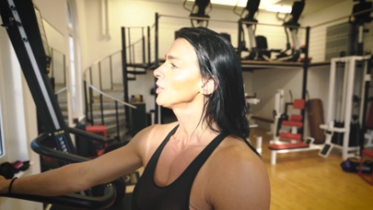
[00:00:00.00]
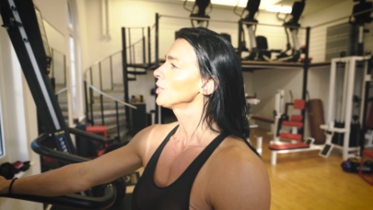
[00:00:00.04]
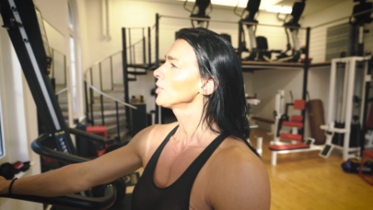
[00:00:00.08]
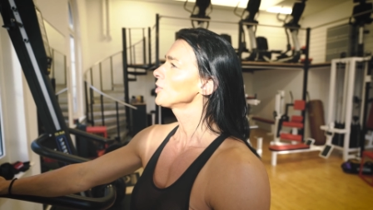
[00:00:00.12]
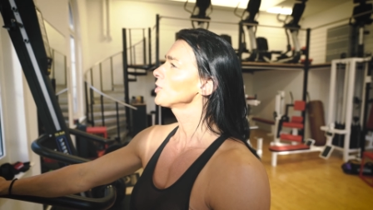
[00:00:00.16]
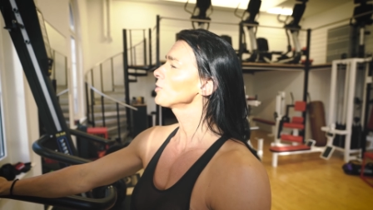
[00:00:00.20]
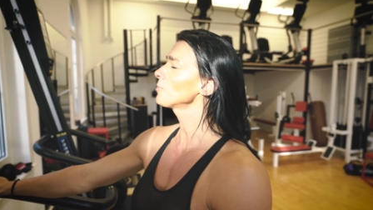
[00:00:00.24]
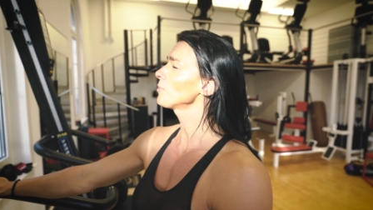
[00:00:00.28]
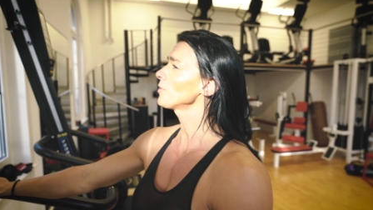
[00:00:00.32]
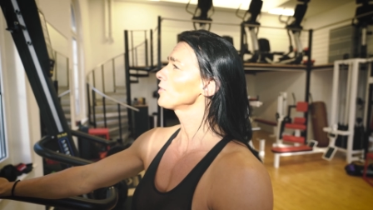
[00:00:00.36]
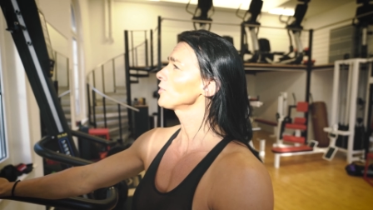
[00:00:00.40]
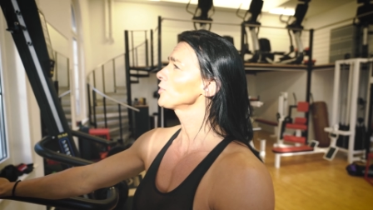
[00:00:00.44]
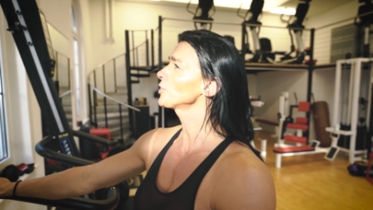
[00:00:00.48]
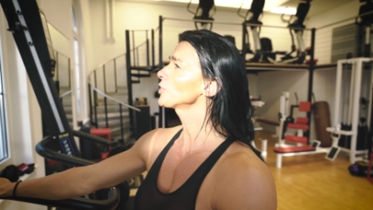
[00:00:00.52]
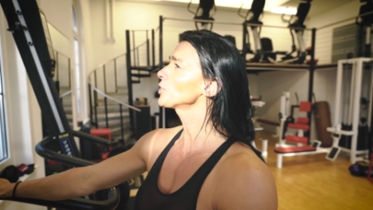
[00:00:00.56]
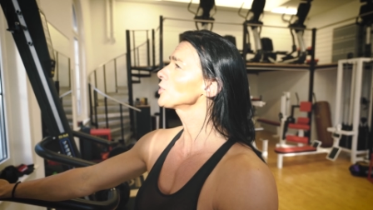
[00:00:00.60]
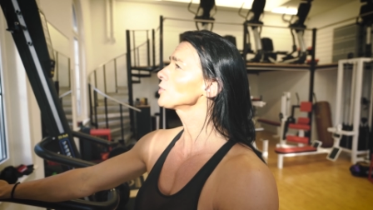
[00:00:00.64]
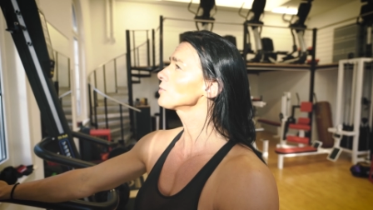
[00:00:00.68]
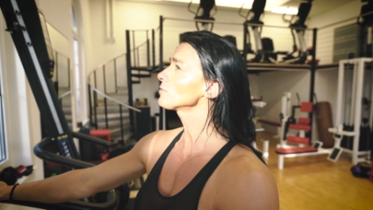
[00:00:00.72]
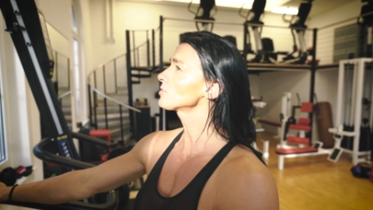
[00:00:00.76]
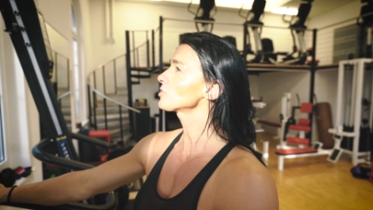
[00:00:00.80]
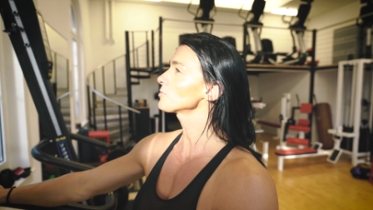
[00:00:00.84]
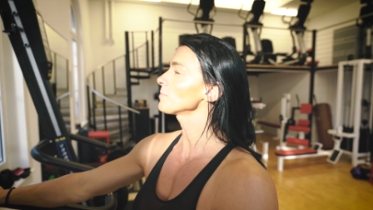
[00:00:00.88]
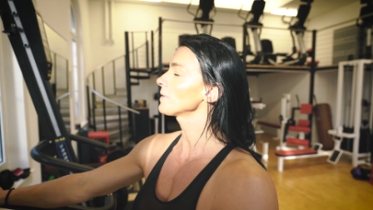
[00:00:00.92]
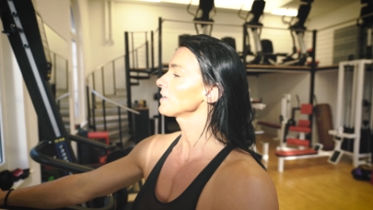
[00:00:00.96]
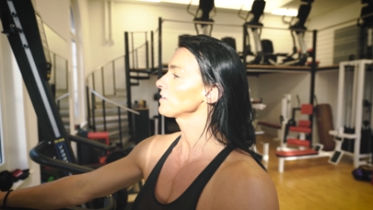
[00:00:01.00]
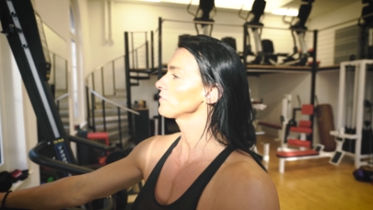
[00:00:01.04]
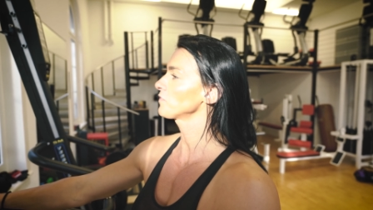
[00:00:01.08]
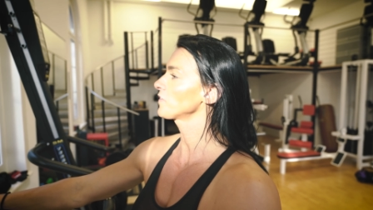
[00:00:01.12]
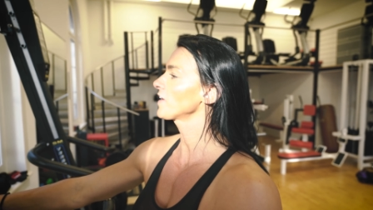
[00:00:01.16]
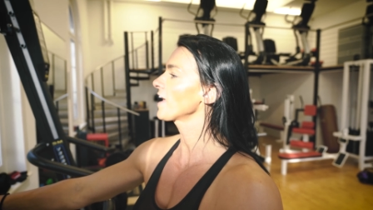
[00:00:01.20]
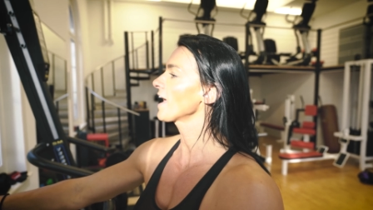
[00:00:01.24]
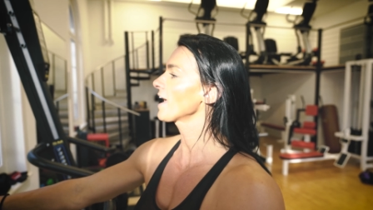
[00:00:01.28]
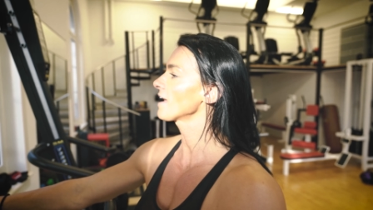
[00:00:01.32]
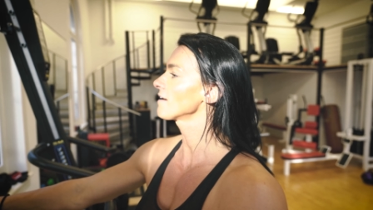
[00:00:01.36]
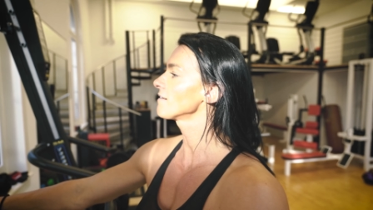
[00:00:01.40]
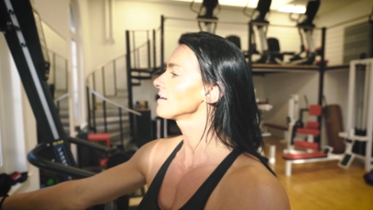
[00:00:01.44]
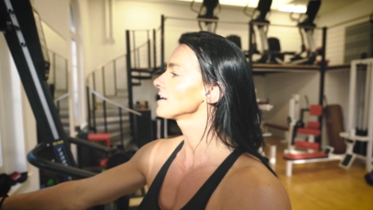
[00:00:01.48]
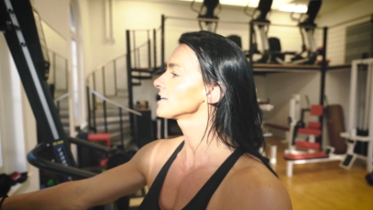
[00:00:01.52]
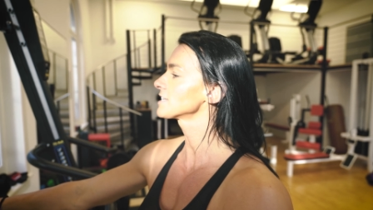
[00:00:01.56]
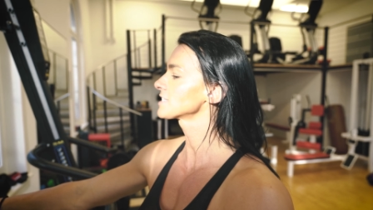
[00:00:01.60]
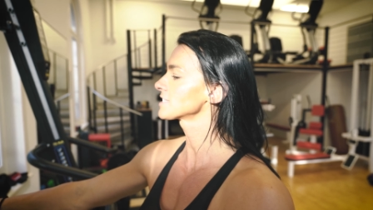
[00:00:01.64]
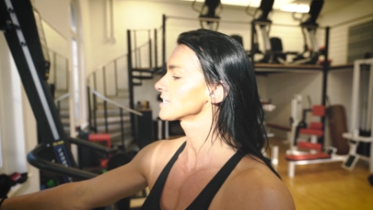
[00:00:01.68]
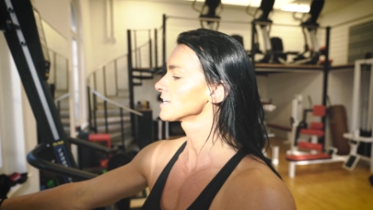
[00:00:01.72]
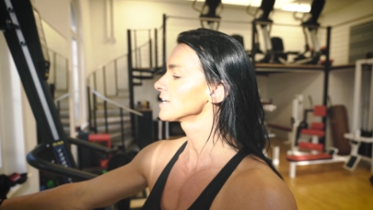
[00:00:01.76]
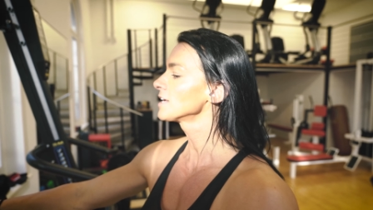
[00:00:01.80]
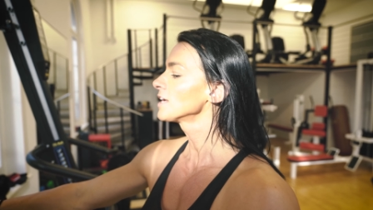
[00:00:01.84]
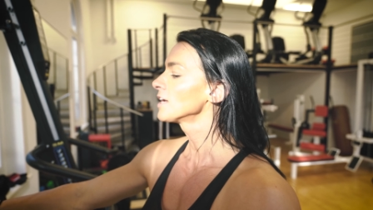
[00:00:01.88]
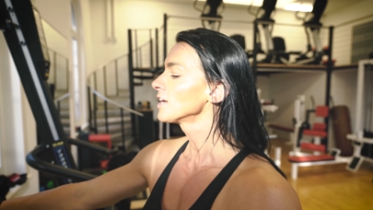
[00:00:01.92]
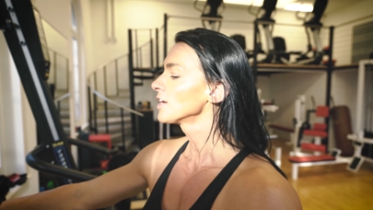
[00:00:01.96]
You burn a huge amount of
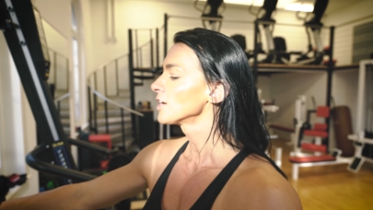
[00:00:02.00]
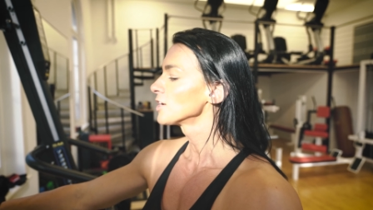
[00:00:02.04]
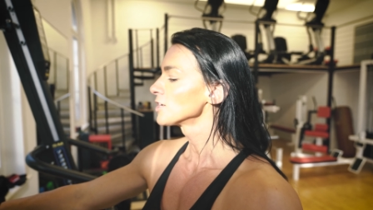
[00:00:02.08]
calories,